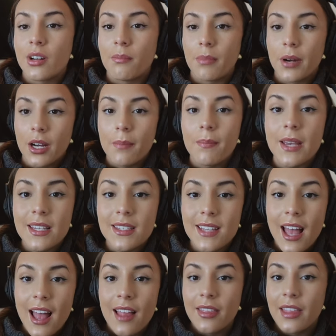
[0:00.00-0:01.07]
and purpose
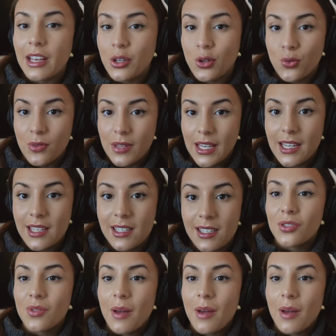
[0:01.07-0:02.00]
that you need.